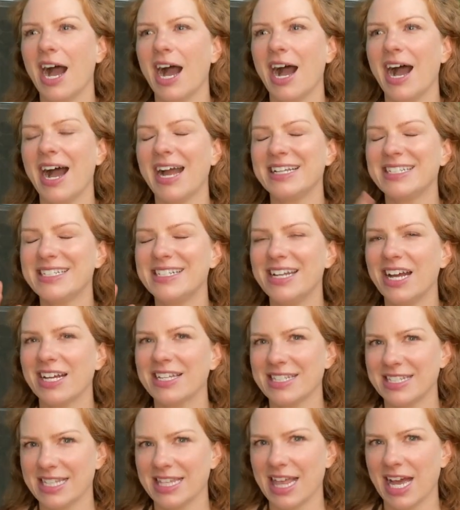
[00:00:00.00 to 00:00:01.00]
I did not
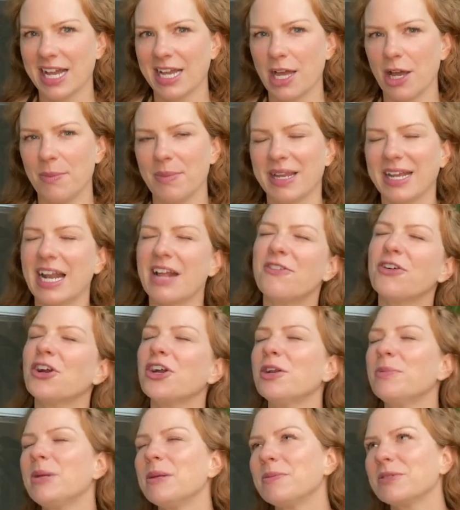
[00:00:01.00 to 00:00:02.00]
see that coming. And I've
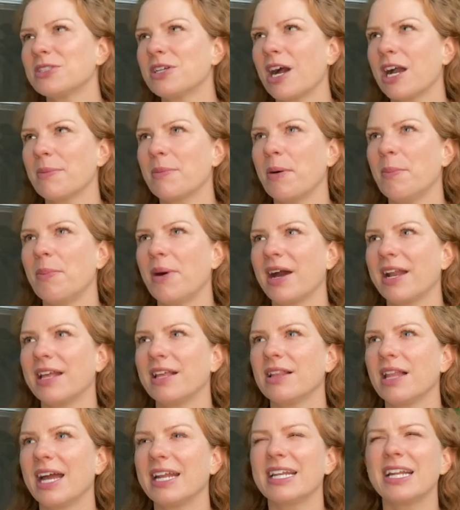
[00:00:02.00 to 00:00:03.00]
heard people talk about body
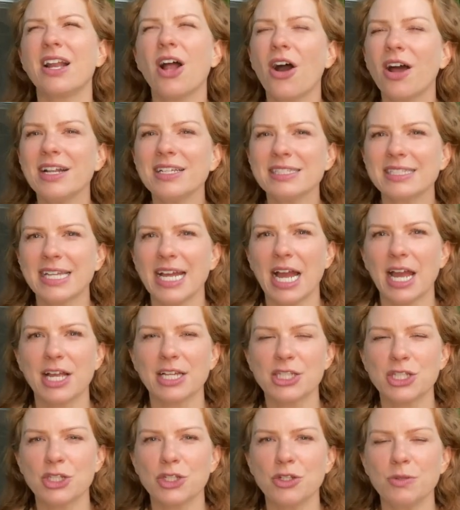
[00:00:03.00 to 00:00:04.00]
glide, and honestly, I
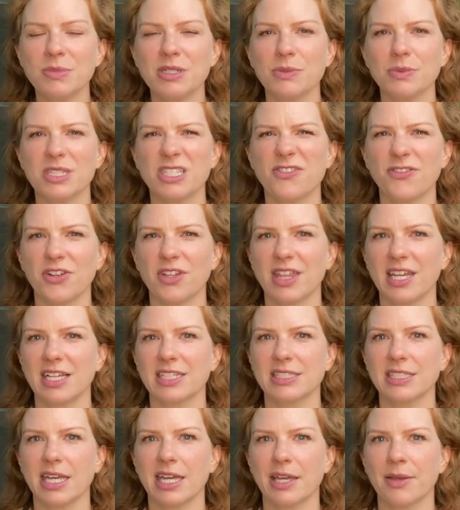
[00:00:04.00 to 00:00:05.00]
assumed it was for
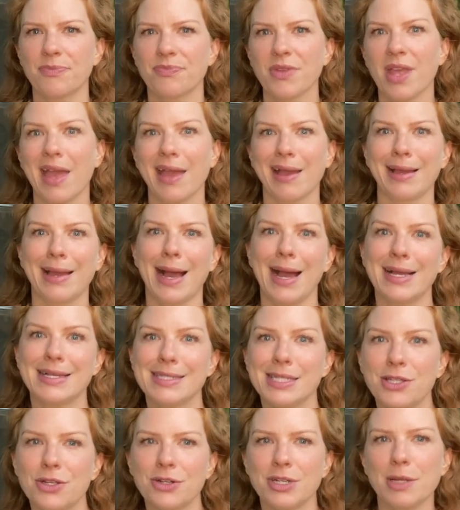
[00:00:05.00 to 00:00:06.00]
things like guys
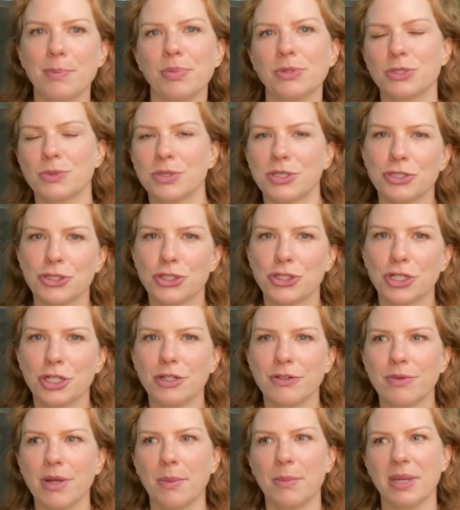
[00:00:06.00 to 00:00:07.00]
and their nipples with their shirt
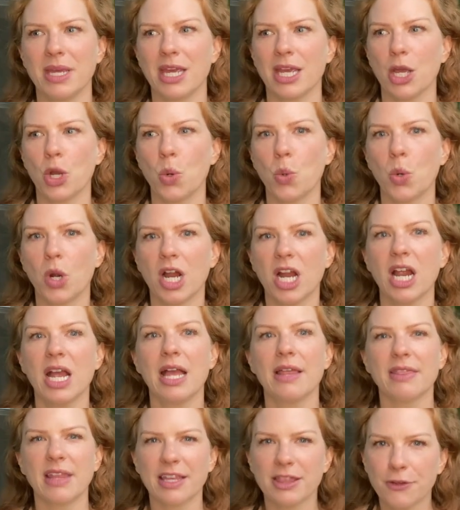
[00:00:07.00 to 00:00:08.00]
rubbing, or
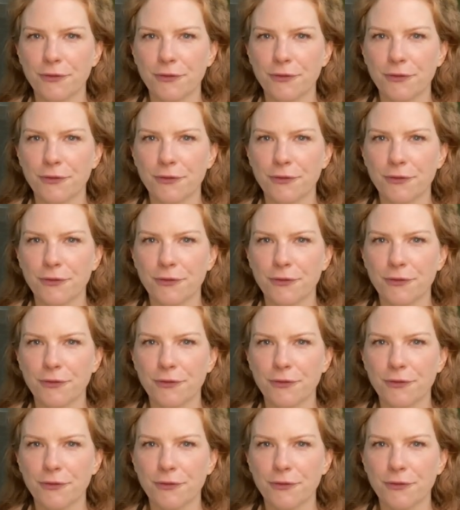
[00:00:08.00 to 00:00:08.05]
like the